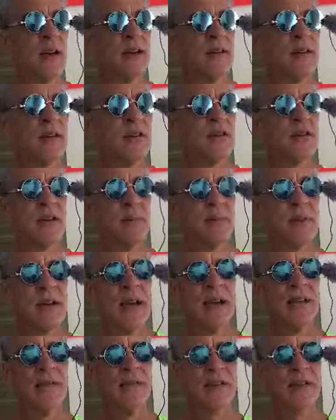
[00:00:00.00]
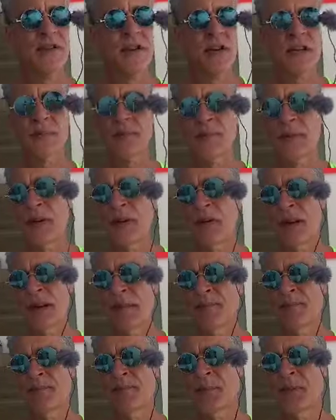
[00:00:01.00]
There's some kind of adjustment on
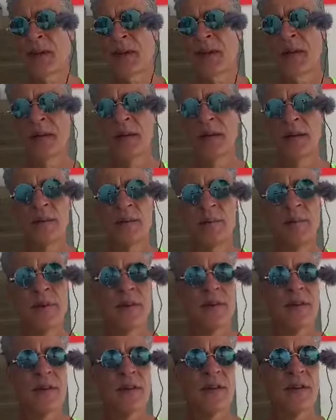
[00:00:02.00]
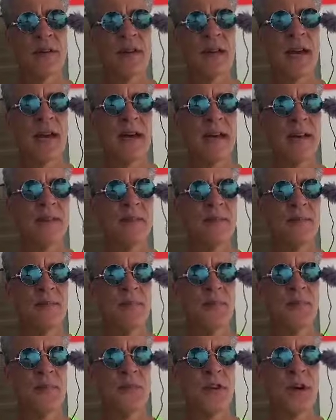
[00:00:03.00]
them, but they're not
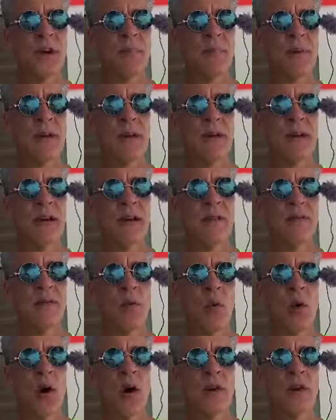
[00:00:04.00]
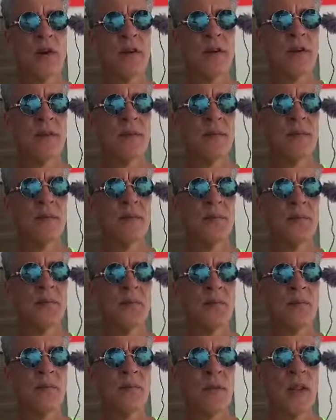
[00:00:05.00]
dumping enough water
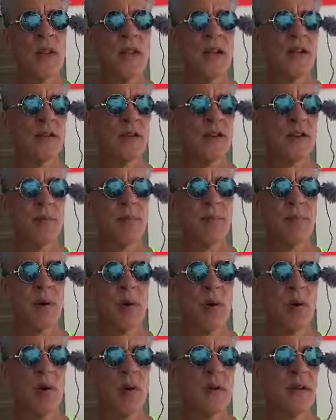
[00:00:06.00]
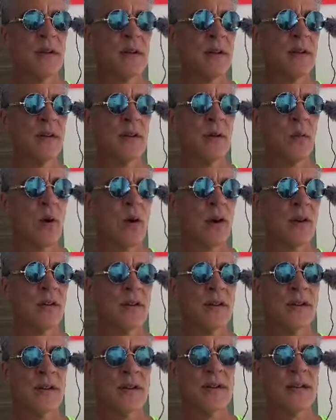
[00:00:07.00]
into the bowl. The water
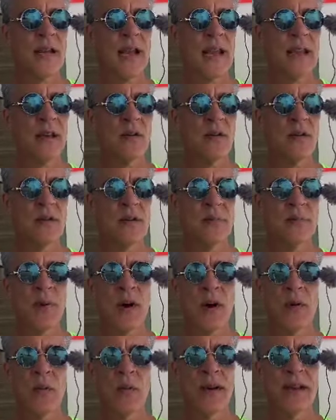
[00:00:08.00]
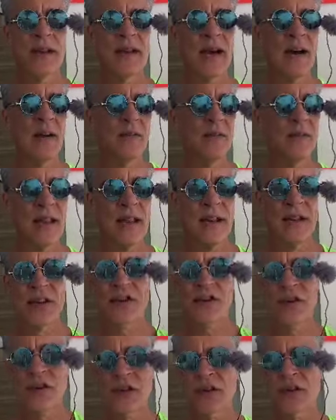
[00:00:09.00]
in the tank goes part way down, and then it
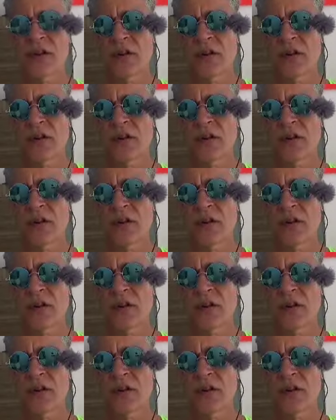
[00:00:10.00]
shuts